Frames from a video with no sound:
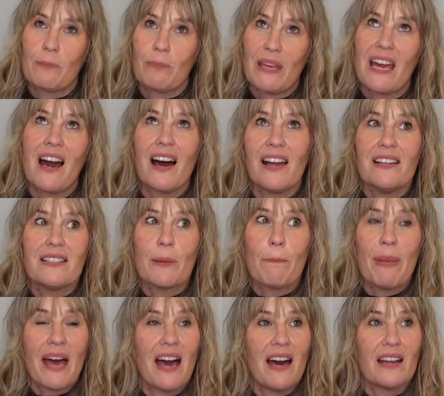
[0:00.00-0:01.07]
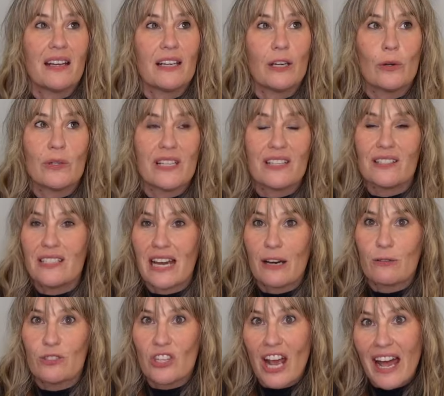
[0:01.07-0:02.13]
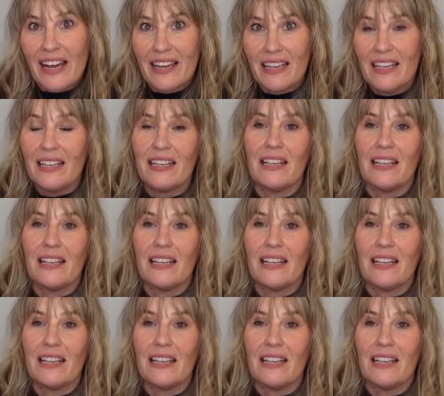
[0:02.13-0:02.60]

behind a Patagonia down jacket.